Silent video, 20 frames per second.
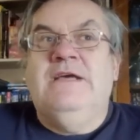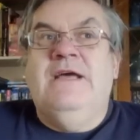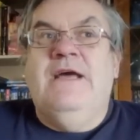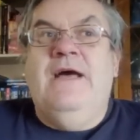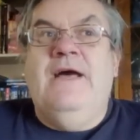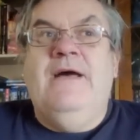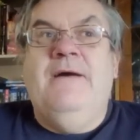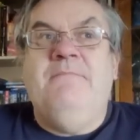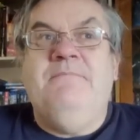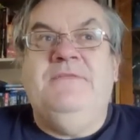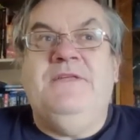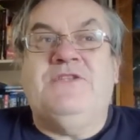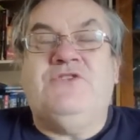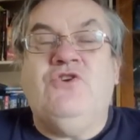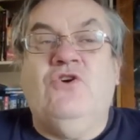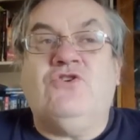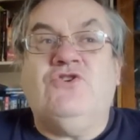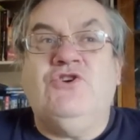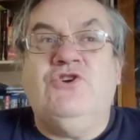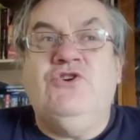That
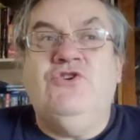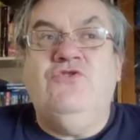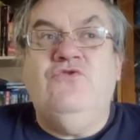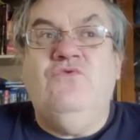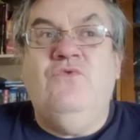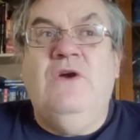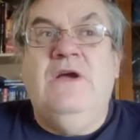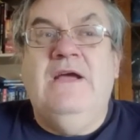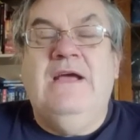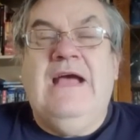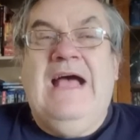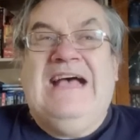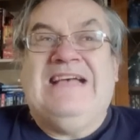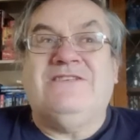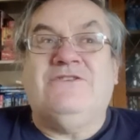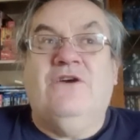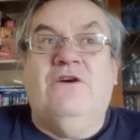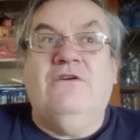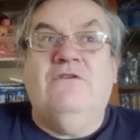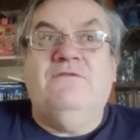Doctor Who,
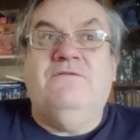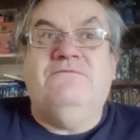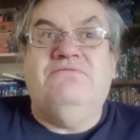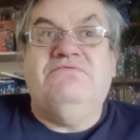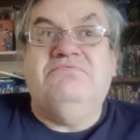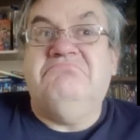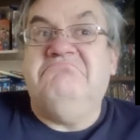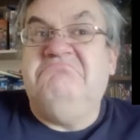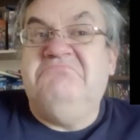as of